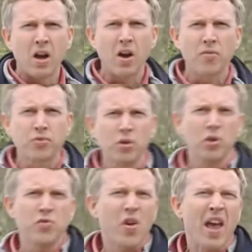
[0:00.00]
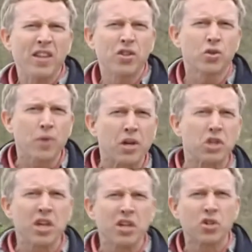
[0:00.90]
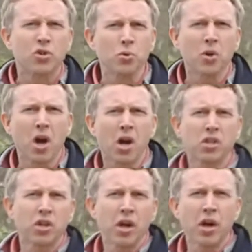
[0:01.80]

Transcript: After a lot of head scratching in Stuttgart,